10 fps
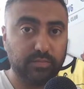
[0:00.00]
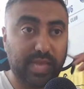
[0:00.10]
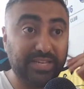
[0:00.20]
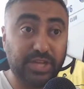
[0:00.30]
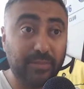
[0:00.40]

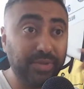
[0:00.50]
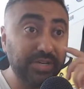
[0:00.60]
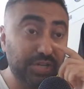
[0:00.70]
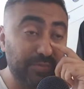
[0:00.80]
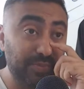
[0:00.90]
At
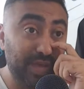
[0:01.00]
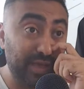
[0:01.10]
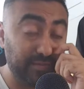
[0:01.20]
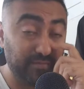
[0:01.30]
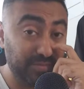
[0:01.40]
Championship,
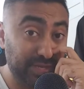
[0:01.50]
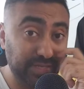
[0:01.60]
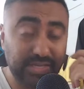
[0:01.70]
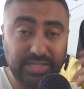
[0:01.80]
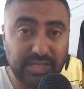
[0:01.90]
yeah,
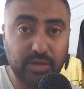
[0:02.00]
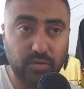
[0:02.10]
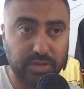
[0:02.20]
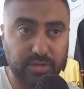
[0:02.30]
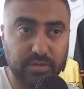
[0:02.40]
he's
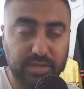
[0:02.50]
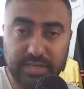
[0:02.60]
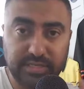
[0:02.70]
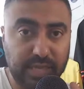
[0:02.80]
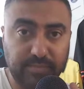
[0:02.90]
killed it.
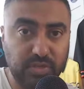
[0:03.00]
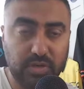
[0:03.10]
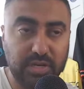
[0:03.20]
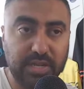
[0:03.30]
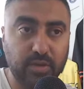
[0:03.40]
He's
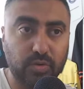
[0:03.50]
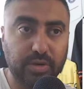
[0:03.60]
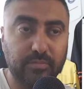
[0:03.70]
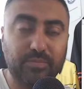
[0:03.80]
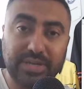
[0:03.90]
absolutely killed it.
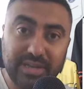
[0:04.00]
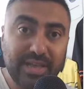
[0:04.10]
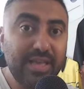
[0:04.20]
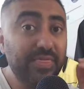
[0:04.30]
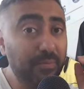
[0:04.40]
But
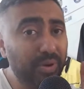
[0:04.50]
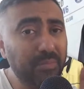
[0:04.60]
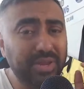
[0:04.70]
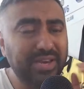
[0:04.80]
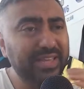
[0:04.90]
the
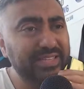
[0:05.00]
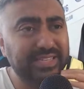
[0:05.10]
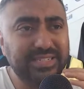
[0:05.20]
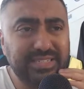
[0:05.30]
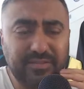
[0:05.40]
Premier League is a
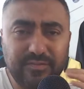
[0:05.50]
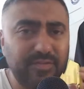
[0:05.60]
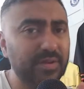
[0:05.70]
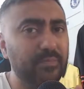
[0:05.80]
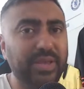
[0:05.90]

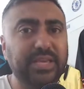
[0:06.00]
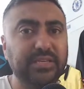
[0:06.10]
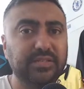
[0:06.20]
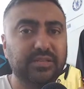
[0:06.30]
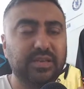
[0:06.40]
different
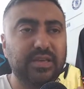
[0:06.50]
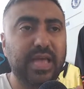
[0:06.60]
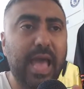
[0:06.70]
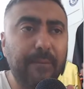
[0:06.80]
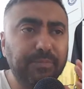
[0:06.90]
beast,
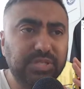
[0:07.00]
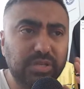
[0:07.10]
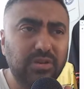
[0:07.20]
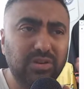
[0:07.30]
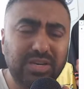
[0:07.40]

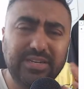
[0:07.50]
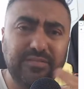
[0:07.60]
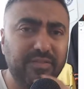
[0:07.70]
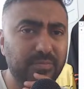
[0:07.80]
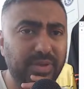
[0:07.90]
absolutely
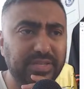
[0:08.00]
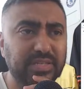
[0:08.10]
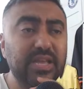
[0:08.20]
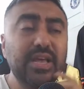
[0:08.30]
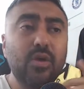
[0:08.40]
different beast.
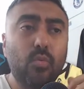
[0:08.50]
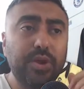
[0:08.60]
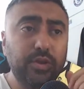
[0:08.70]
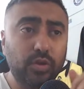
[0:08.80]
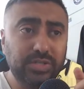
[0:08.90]

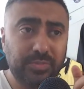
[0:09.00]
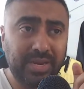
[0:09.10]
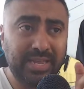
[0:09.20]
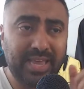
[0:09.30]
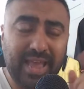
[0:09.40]
When you're
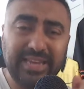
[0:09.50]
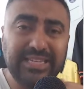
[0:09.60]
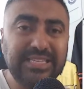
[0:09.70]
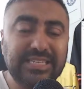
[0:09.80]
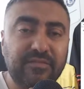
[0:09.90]
spending
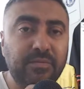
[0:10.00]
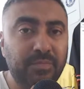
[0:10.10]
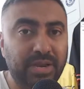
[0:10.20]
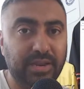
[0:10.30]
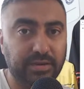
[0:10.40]
£87
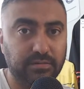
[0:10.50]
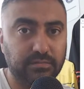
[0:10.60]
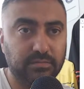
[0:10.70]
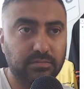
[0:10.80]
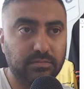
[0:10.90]
million,
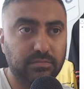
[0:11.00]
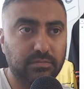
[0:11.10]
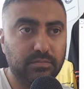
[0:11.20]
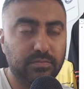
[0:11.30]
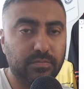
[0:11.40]

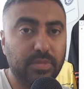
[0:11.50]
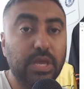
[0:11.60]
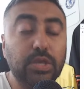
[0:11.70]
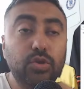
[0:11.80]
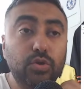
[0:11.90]

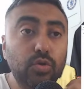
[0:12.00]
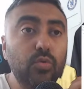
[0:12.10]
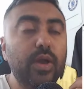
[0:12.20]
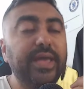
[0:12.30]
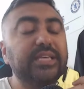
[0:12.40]

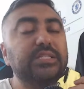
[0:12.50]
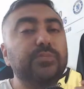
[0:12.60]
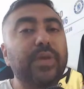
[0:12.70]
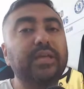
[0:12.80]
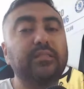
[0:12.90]
you
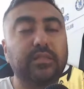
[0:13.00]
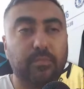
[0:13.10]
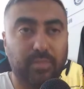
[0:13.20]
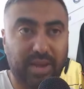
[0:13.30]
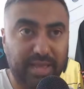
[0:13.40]
expect the
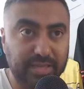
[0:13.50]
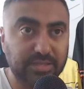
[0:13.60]
player